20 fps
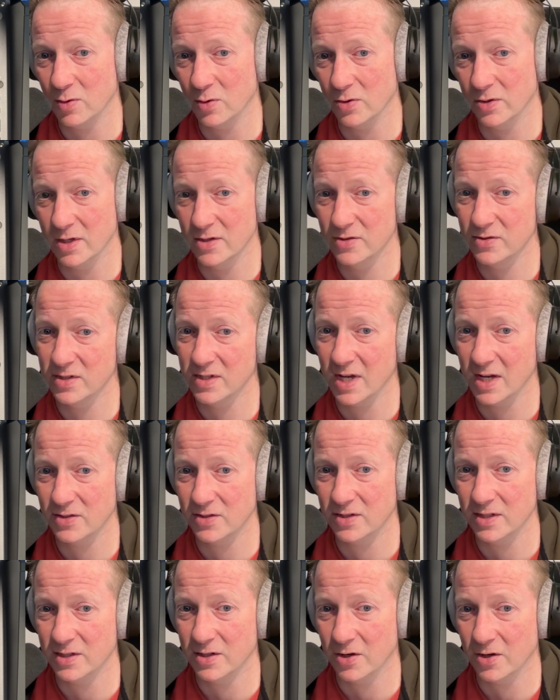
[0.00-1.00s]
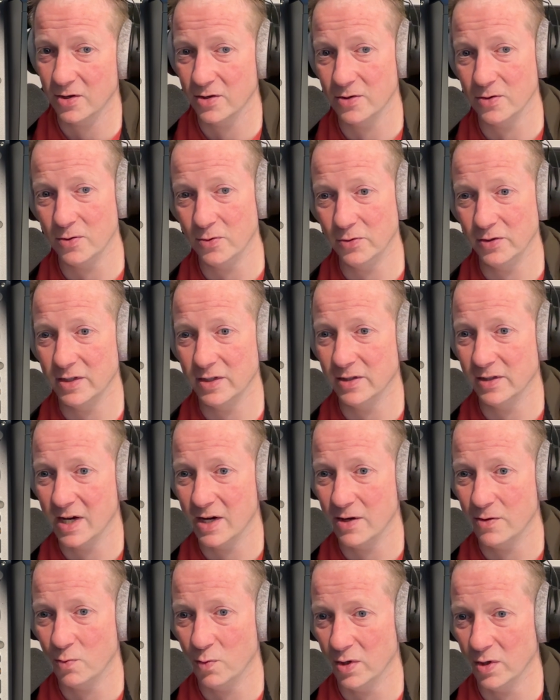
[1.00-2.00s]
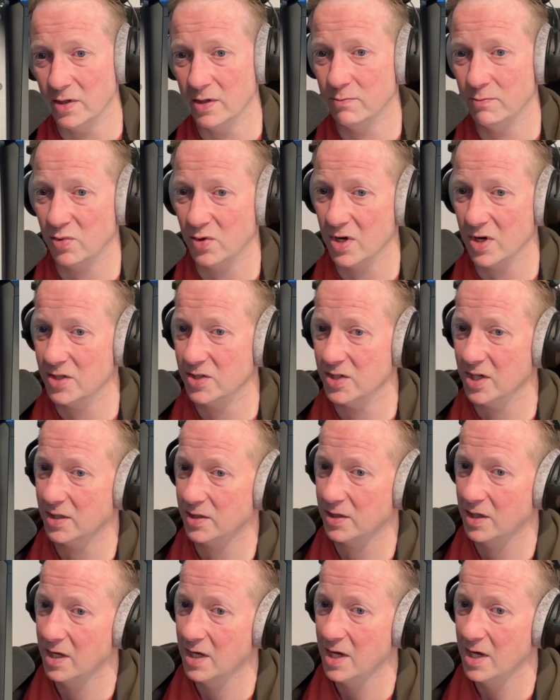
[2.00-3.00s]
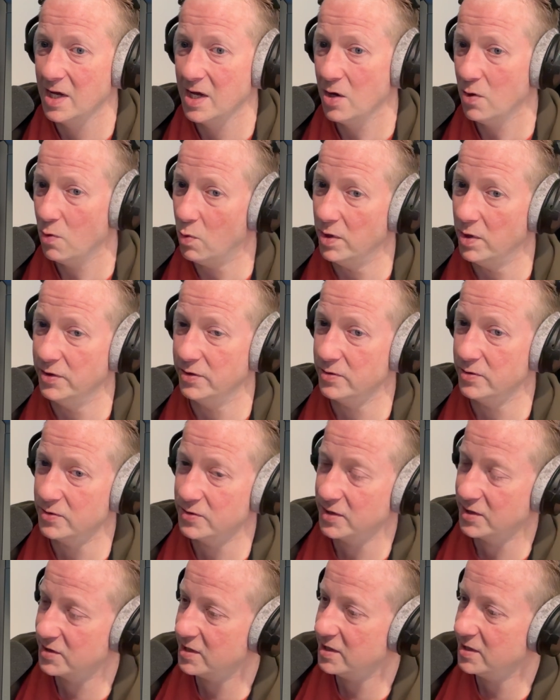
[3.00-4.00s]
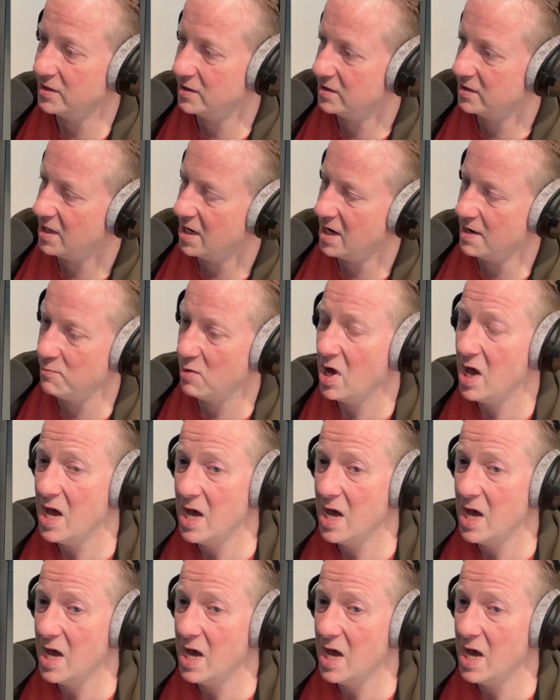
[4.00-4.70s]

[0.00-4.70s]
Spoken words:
or does the SD card only allow one project 1 through 16 at a time?